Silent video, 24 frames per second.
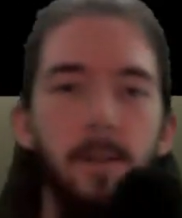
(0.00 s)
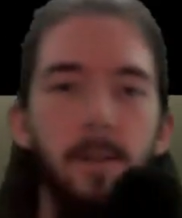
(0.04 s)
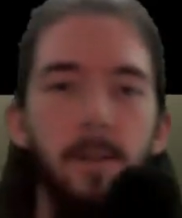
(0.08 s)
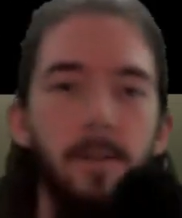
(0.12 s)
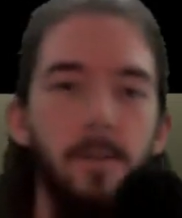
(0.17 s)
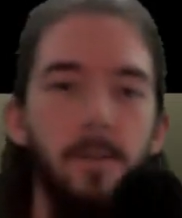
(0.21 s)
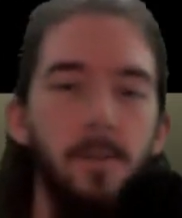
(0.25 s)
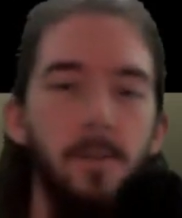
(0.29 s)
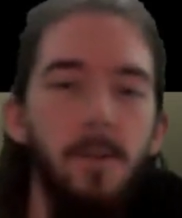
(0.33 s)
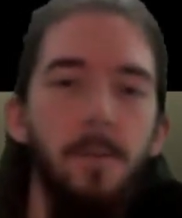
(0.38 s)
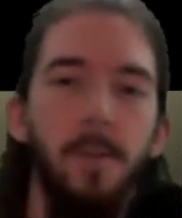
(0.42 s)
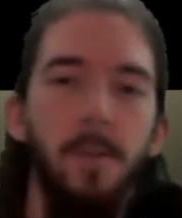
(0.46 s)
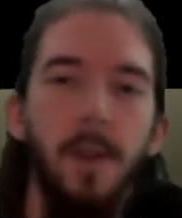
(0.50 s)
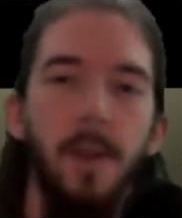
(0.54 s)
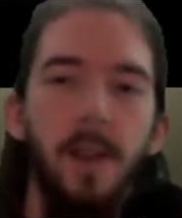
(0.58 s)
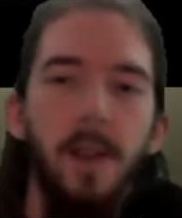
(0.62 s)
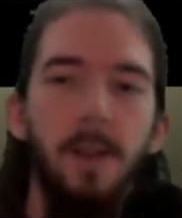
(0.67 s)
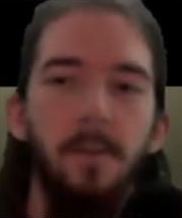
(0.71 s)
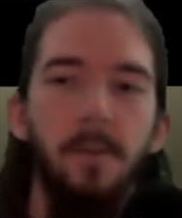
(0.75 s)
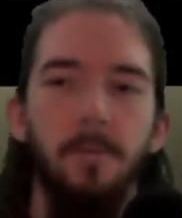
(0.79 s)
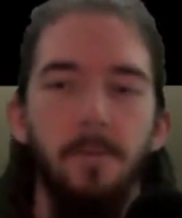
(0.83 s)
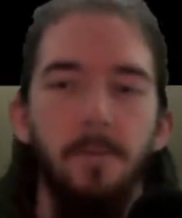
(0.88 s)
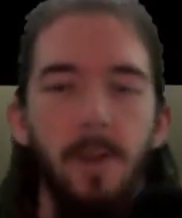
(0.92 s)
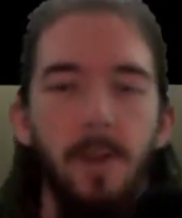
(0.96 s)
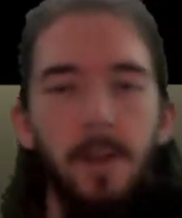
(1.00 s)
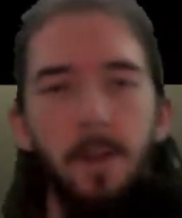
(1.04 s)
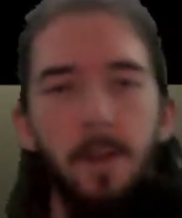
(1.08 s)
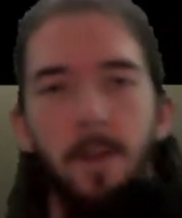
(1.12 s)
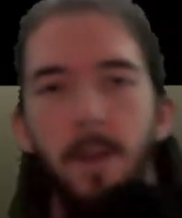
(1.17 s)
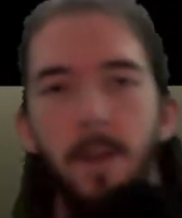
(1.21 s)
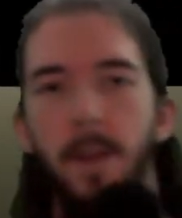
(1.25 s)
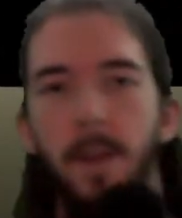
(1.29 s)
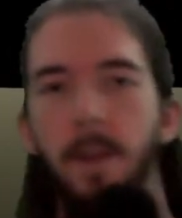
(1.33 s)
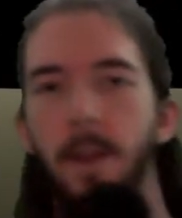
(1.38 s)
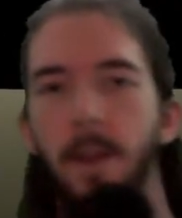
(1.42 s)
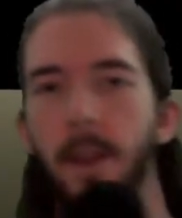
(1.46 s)
or a player rather
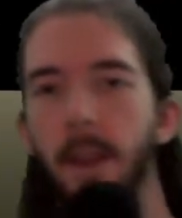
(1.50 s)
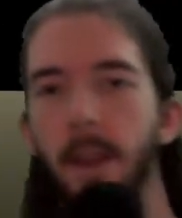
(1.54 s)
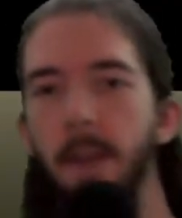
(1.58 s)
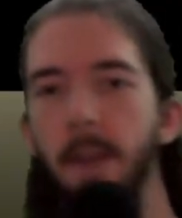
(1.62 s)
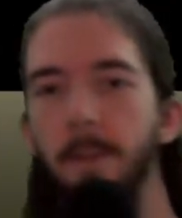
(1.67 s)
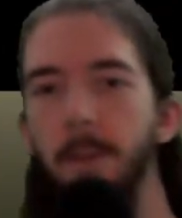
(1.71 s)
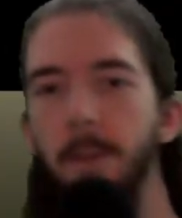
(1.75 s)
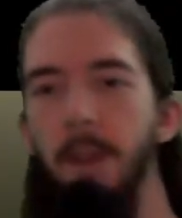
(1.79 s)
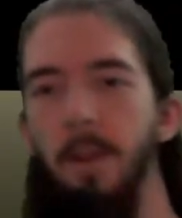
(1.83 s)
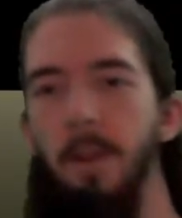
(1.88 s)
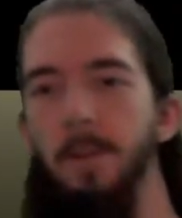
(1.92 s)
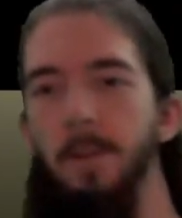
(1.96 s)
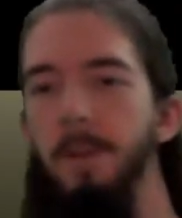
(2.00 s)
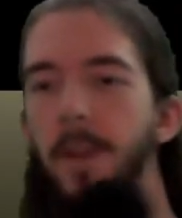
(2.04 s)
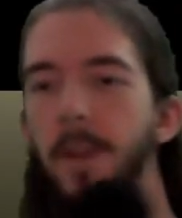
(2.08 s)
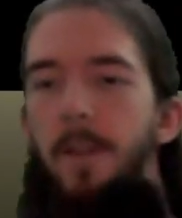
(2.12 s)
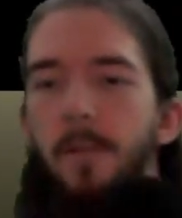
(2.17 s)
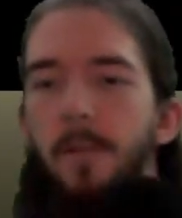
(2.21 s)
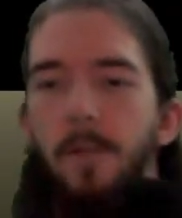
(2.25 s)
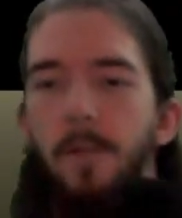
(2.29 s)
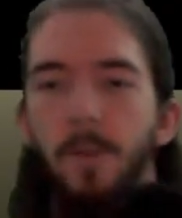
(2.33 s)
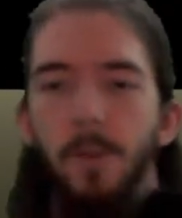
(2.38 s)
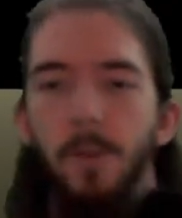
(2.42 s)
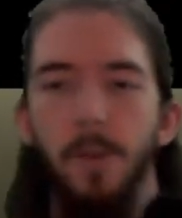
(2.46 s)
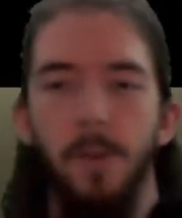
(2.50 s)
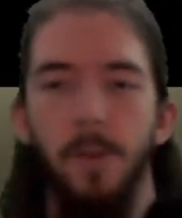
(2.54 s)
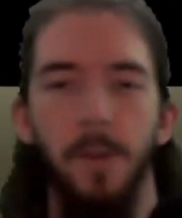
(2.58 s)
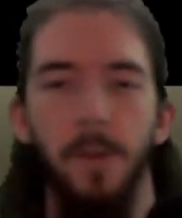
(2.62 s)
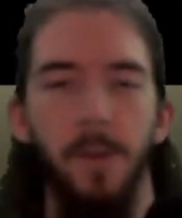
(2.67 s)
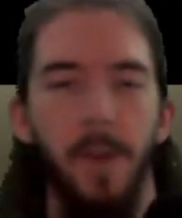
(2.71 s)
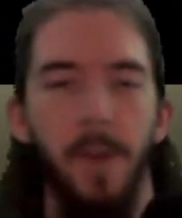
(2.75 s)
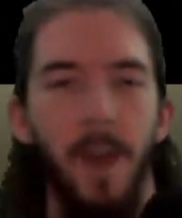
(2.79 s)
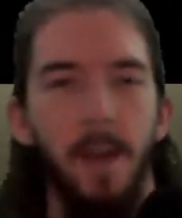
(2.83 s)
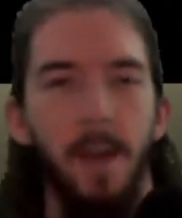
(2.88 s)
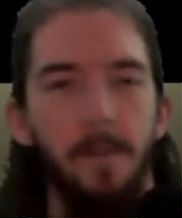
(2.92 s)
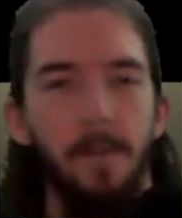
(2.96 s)
than a PMC versus a
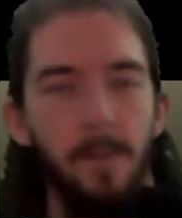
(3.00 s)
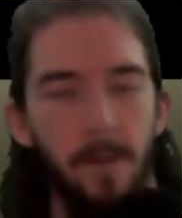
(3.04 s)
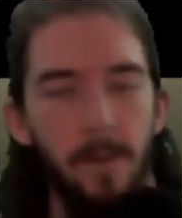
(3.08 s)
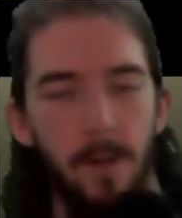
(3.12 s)
scav.